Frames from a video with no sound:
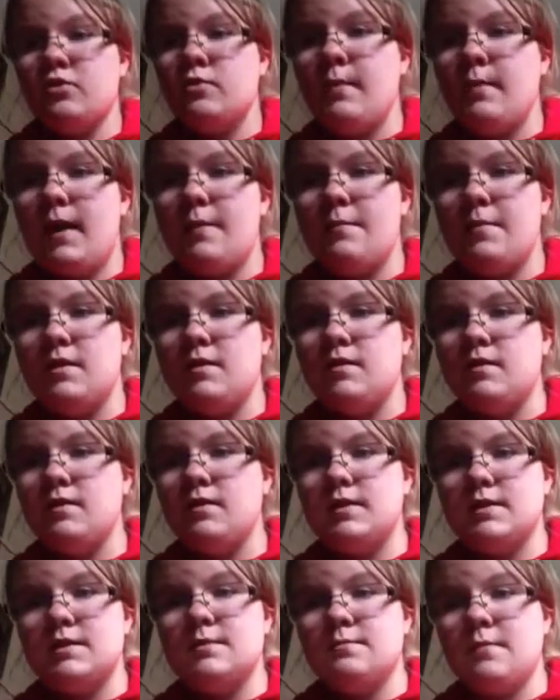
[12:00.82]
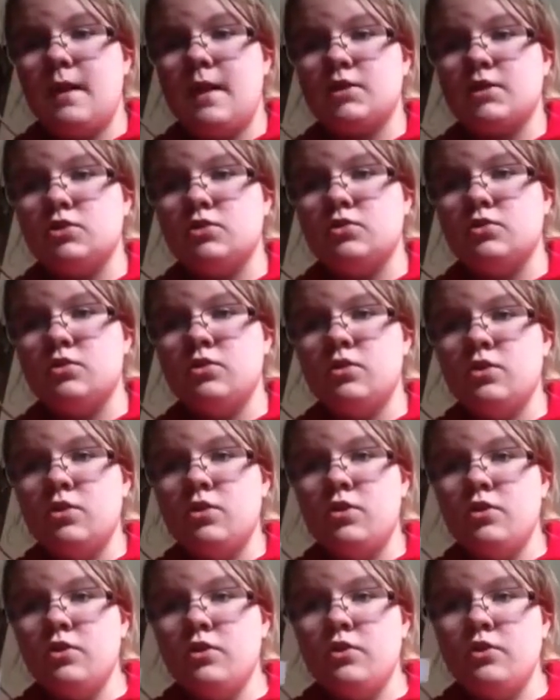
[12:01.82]
or who by, but it's magical.
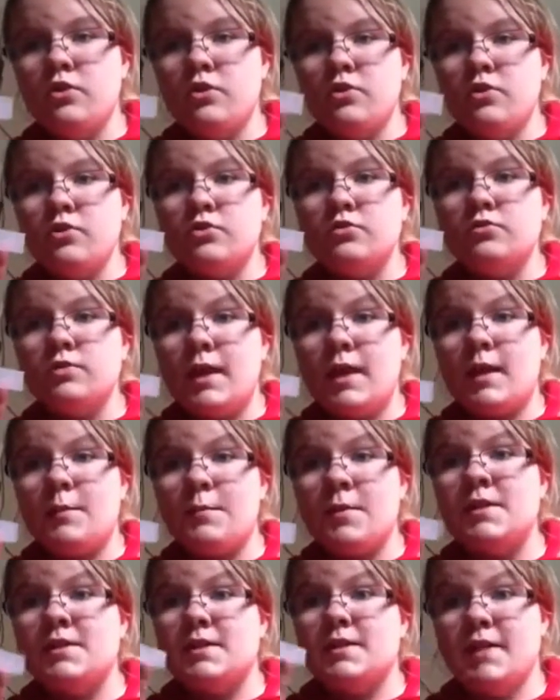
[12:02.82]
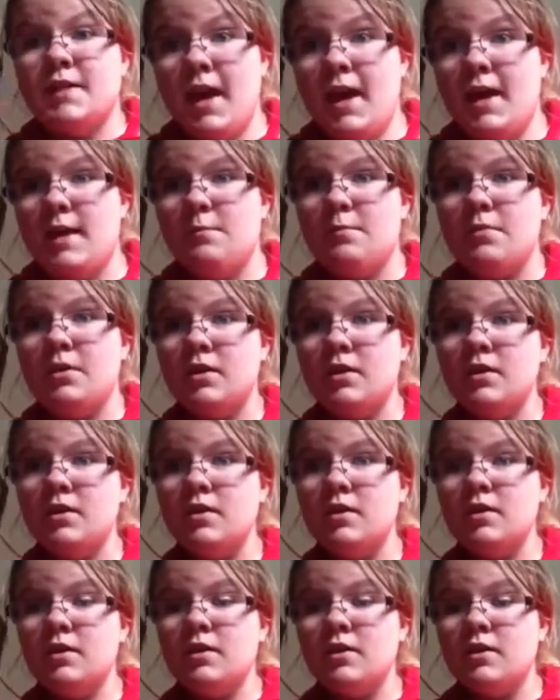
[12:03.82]
You take a piece of tape
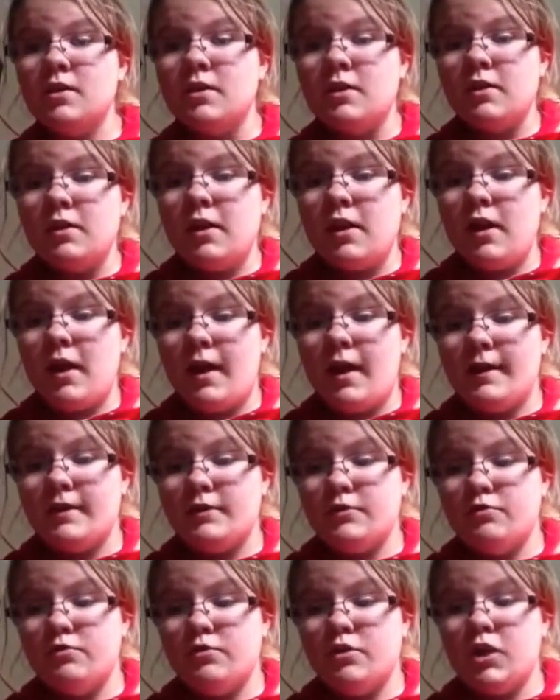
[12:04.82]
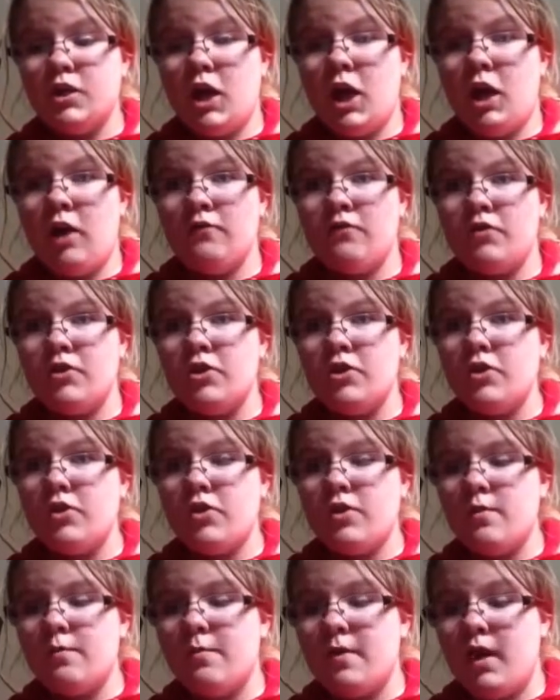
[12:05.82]
and you cover
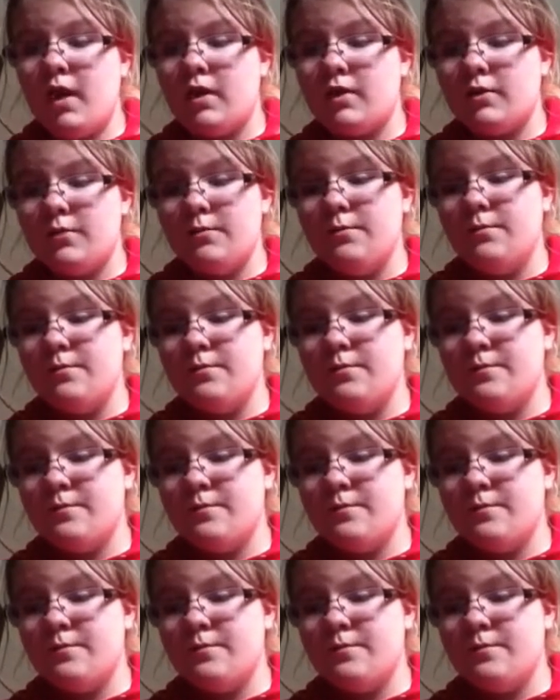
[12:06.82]
the bottom.